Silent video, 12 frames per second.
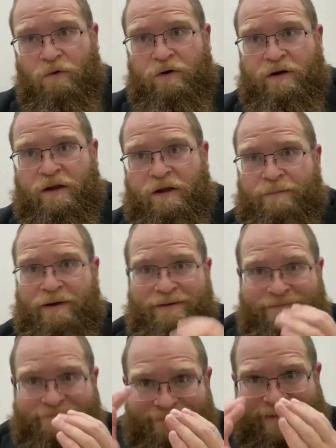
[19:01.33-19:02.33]
in the
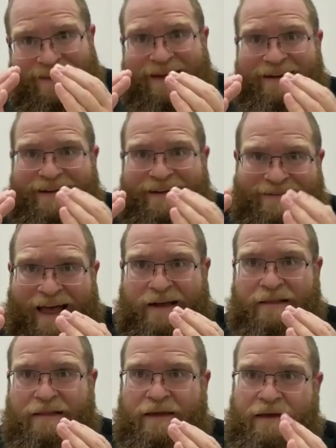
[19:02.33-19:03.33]
morning, but it's not
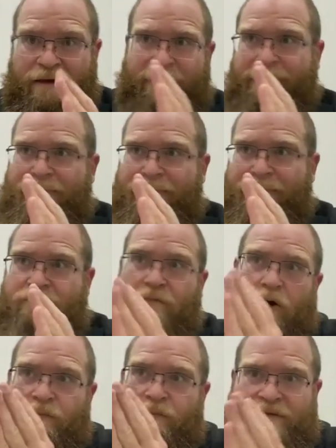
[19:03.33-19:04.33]
exactly
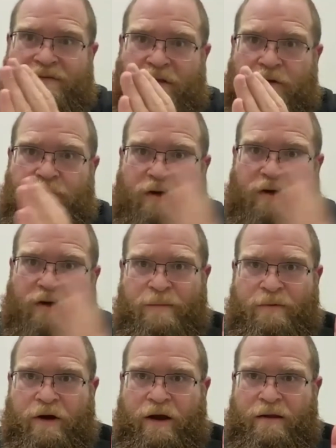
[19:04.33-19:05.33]
the moment of
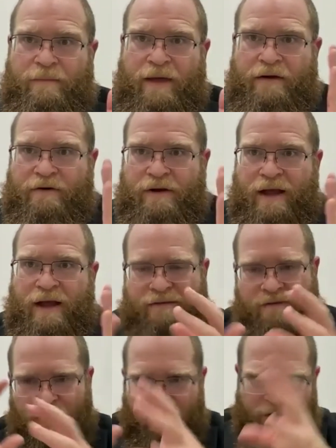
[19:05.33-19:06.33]
sunrise people are out of bed or
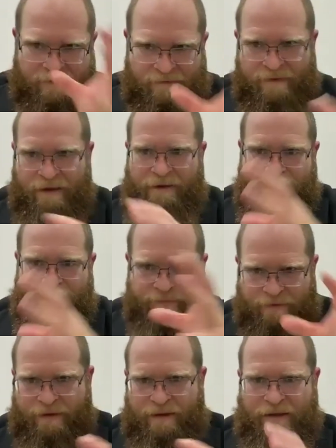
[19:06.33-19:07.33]
not. So it's
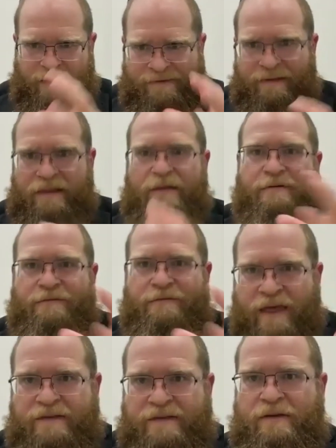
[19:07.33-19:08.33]
a
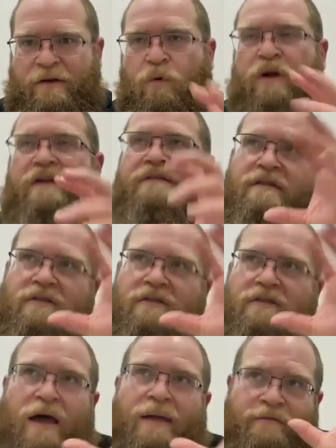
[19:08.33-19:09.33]
little bit vague still. What is
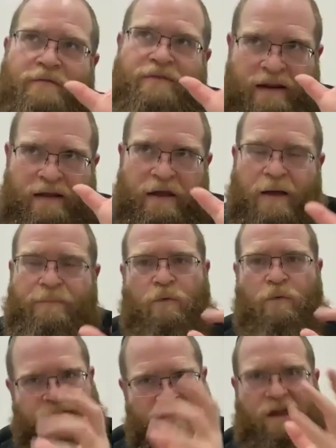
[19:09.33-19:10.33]
the time of getting
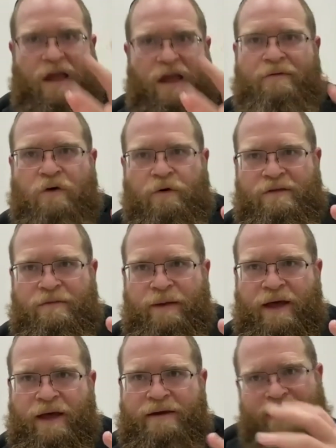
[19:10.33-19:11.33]
up? What is the time of going to
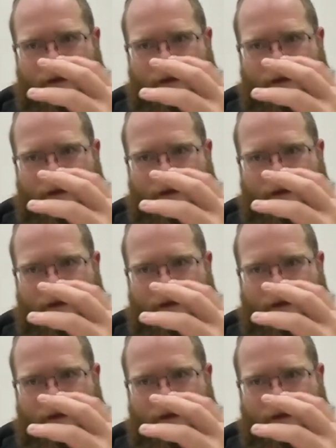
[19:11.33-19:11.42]
bed?